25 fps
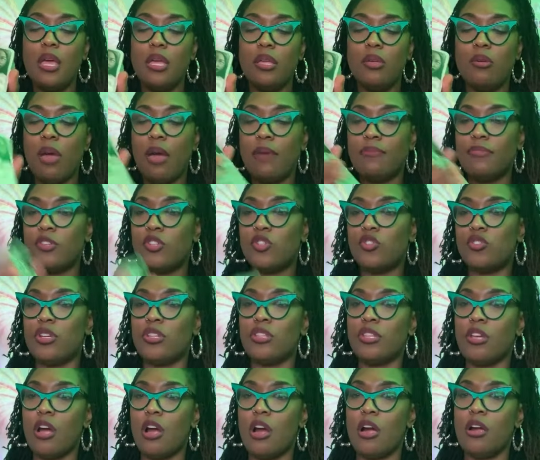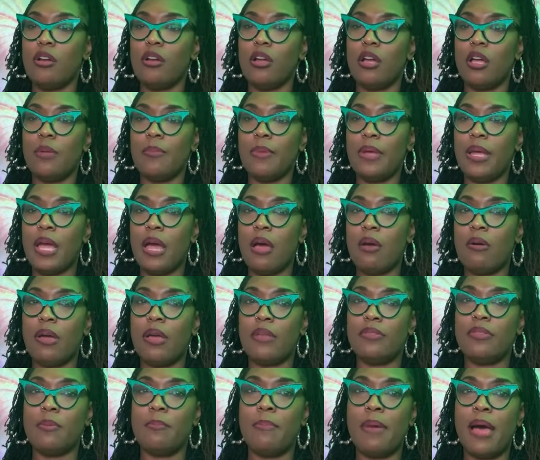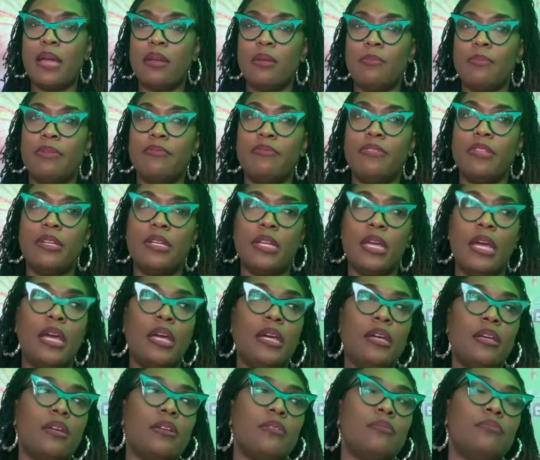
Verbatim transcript: You have the strength card coming out at the bottom of the deck.